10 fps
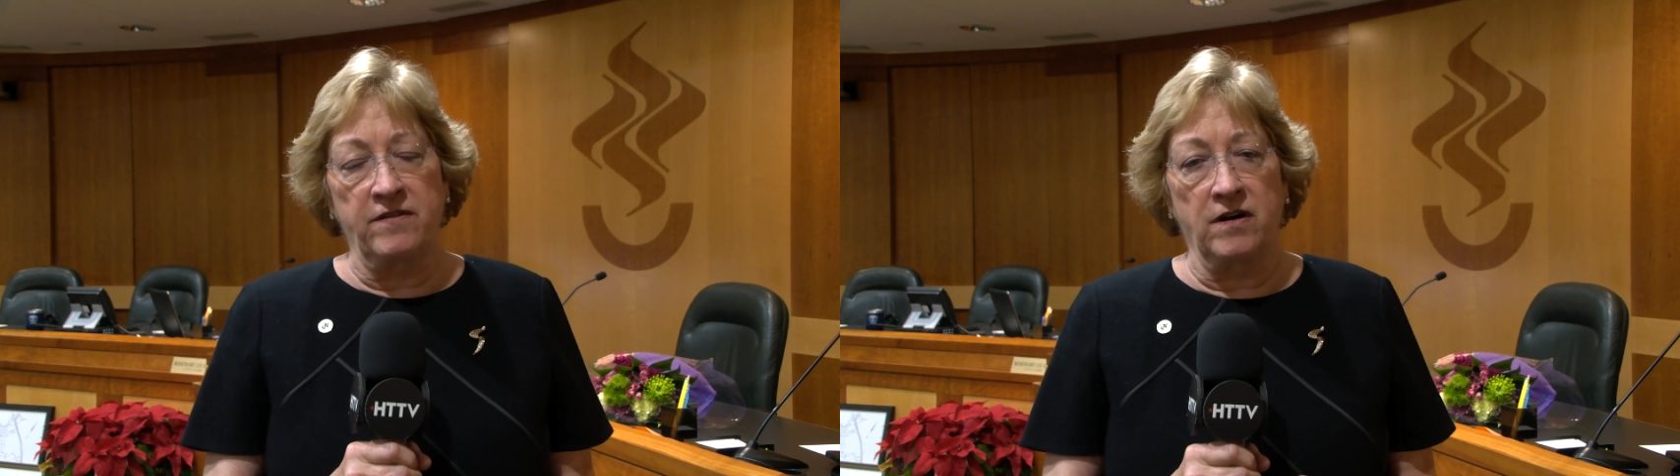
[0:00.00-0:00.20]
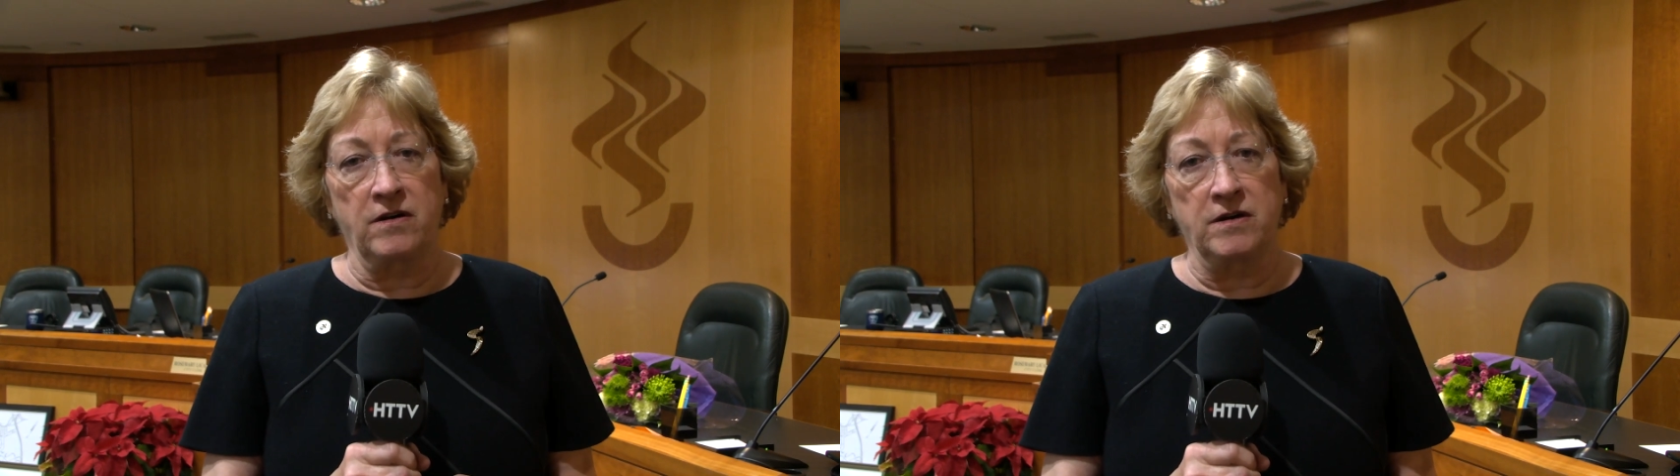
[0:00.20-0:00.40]

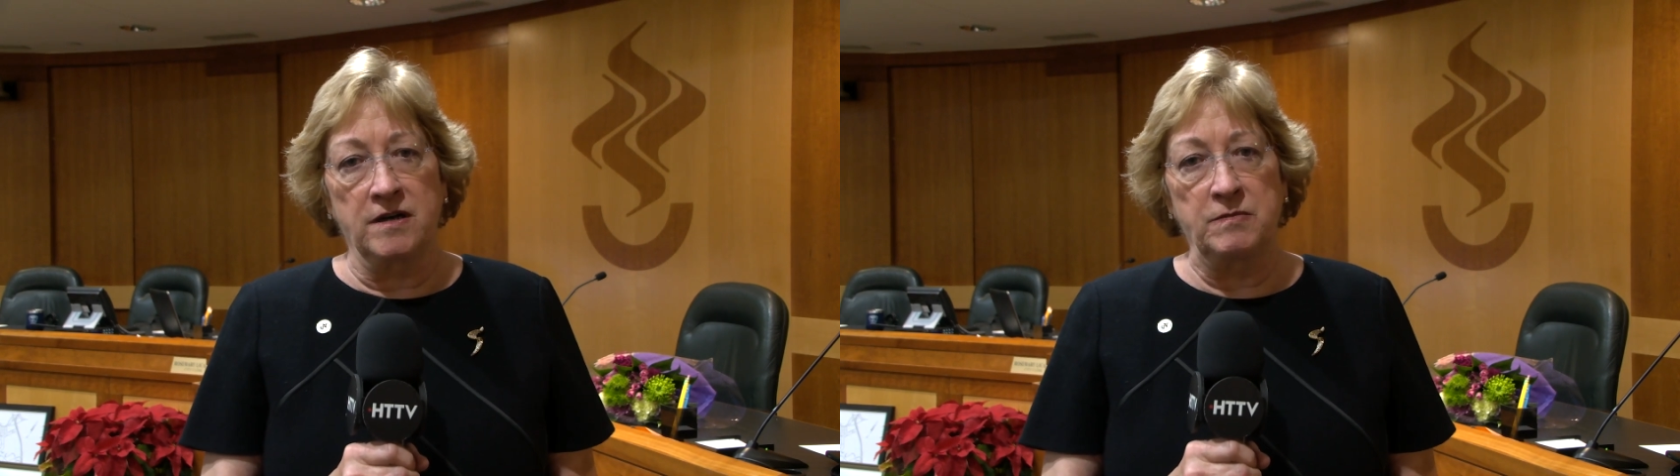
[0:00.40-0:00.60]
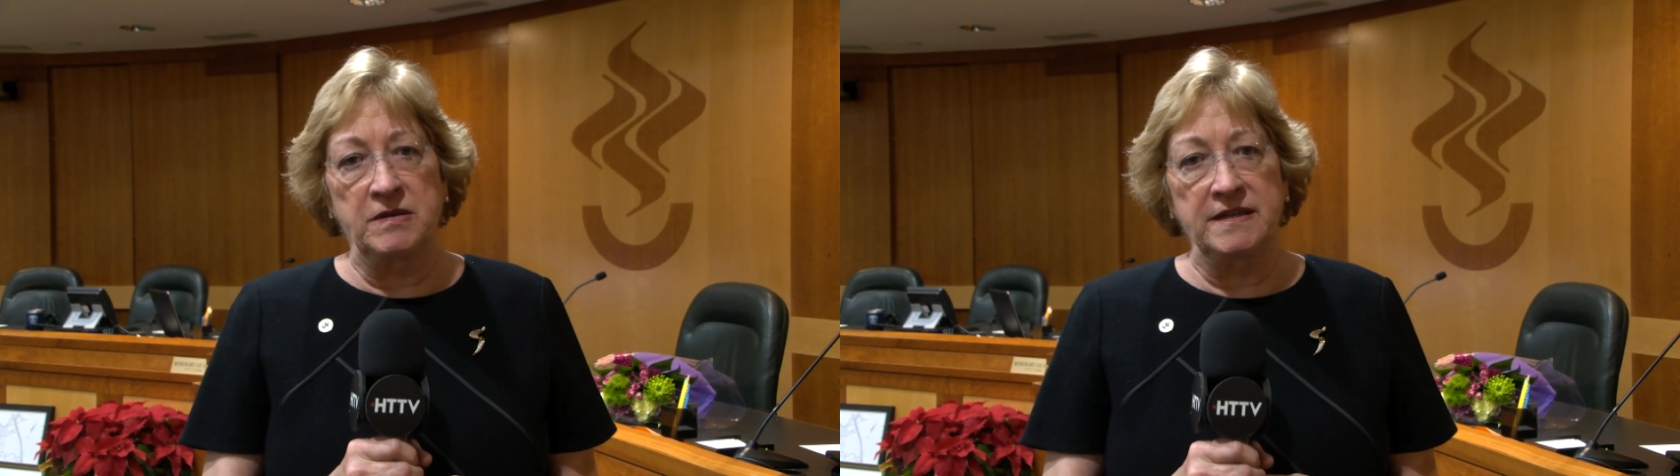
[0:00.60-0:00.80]

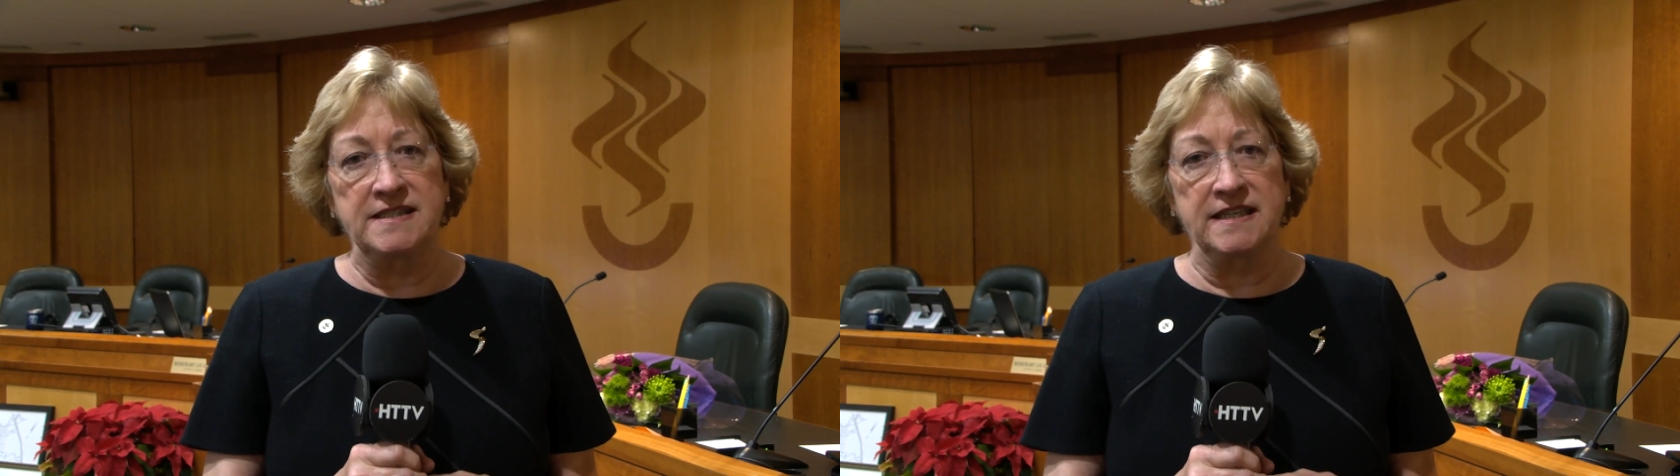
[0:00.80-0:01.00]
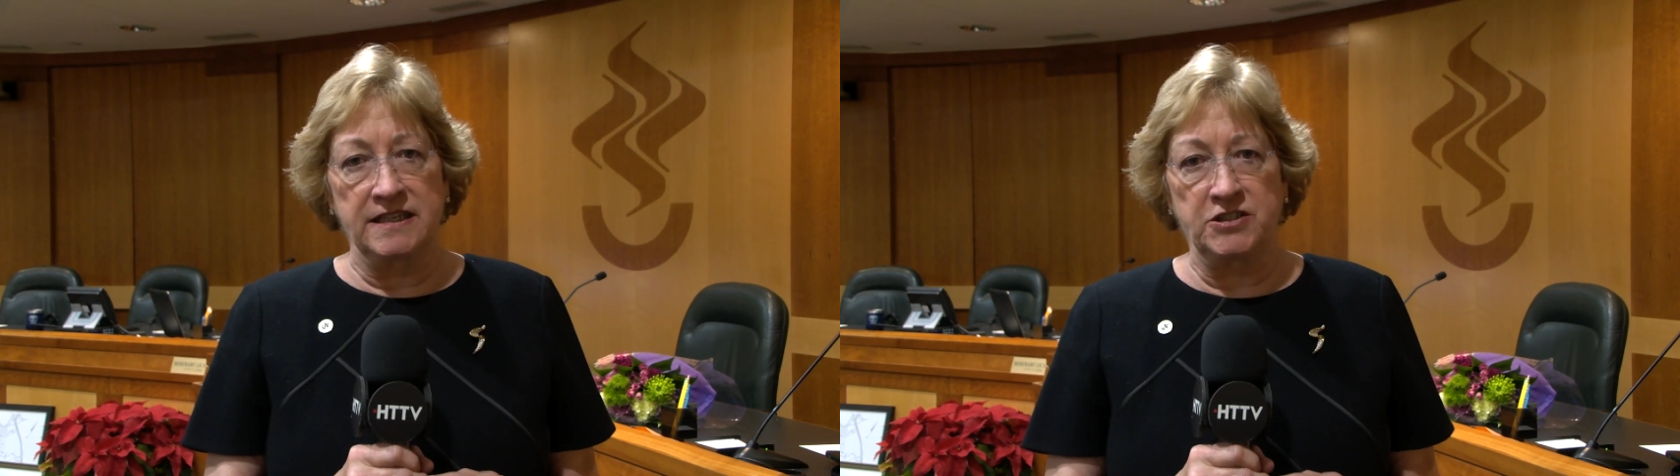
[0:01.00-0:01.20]
our
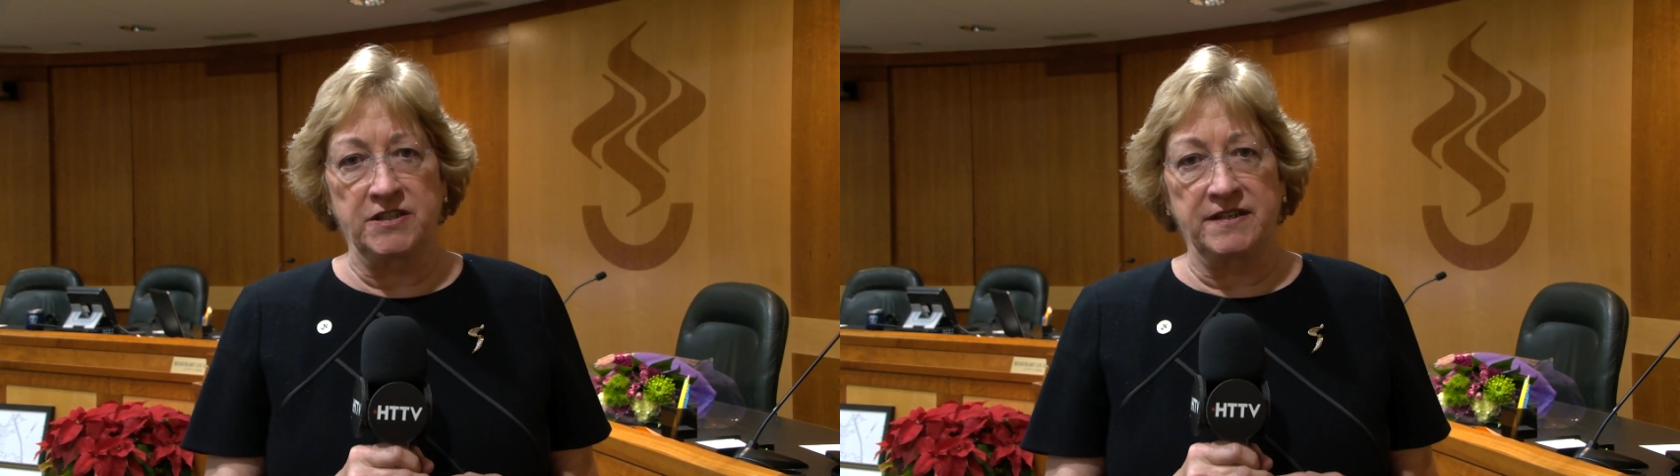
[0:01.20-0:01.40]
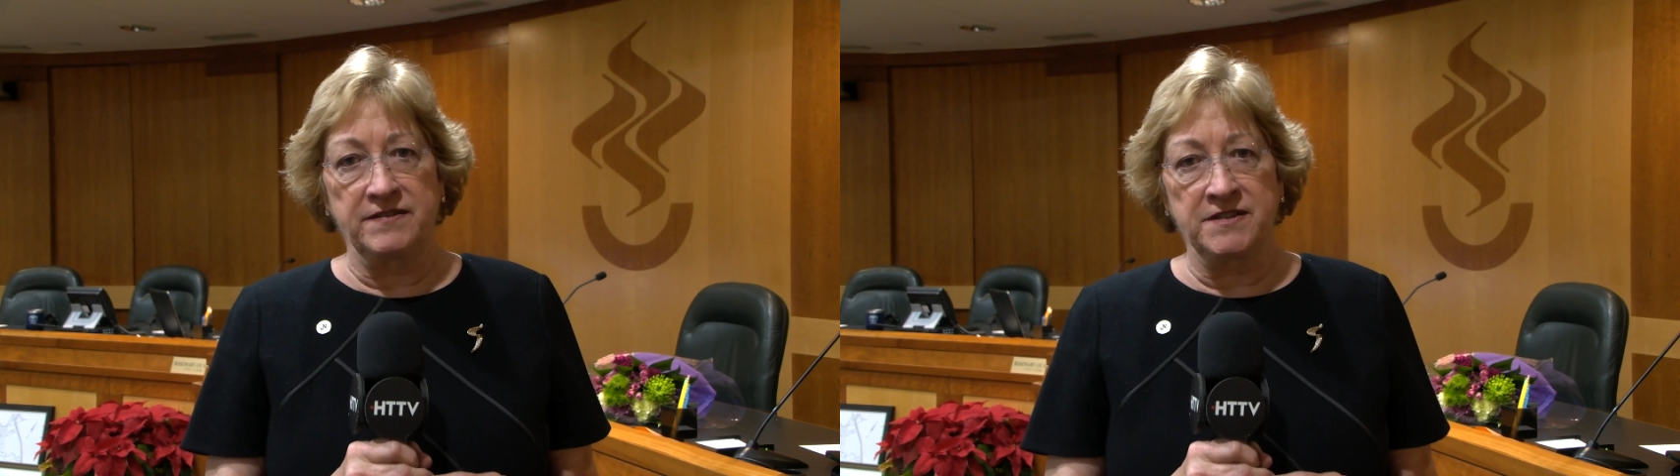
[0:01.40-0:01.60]
police
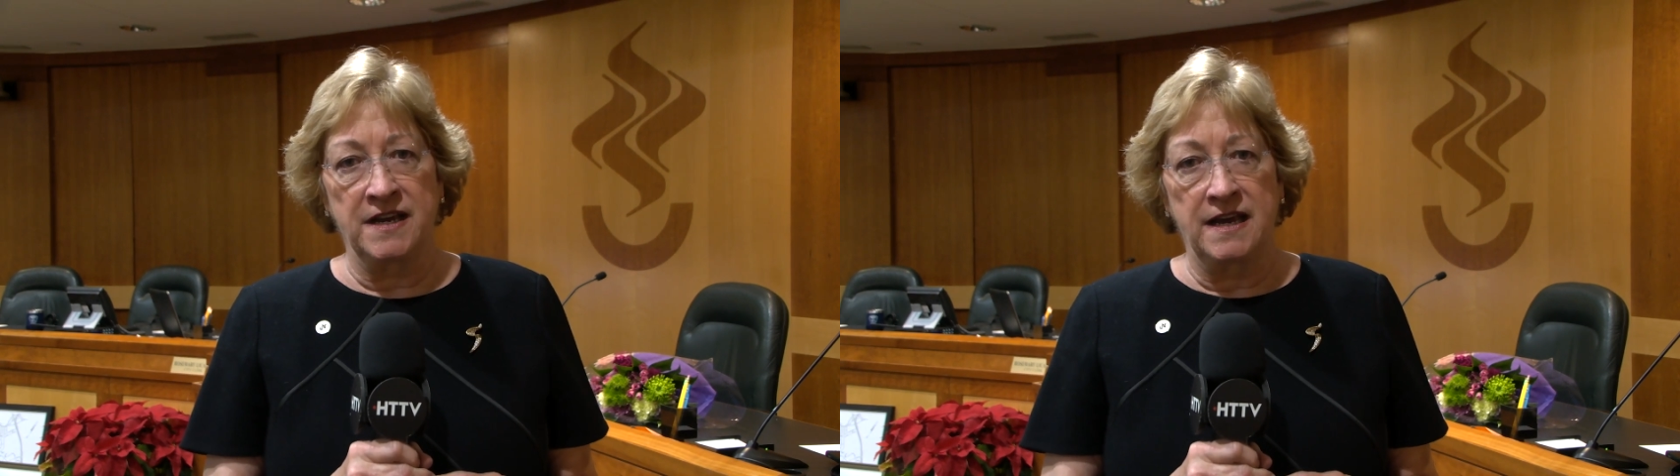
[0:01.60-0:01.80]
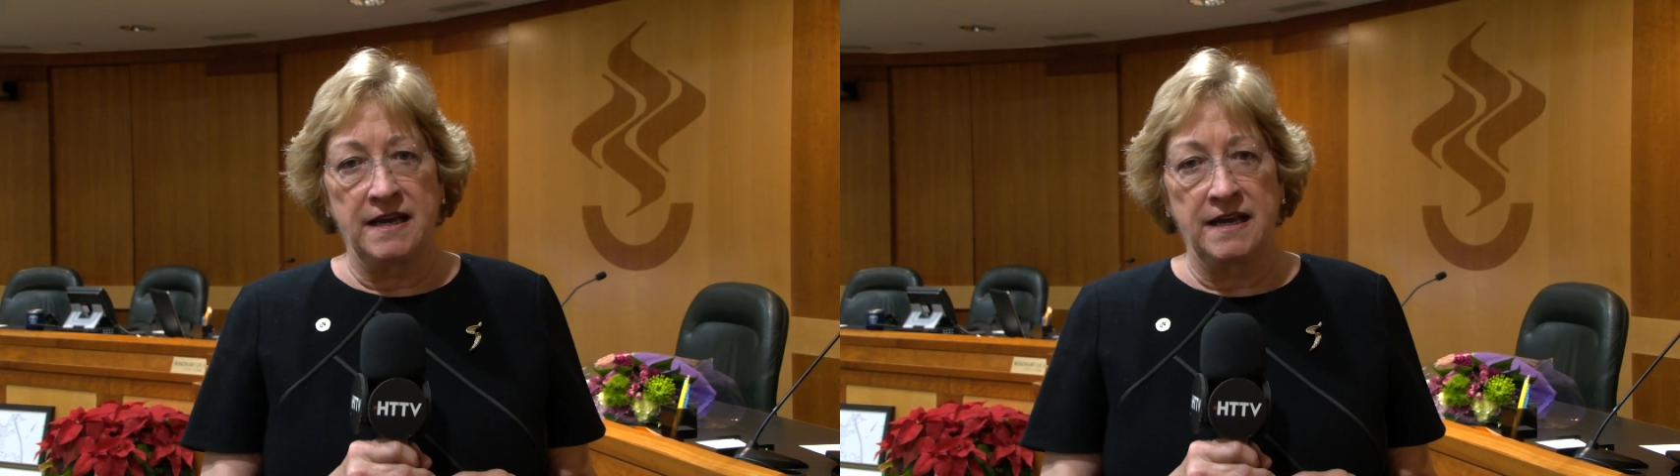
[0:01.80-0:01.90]
initiatives.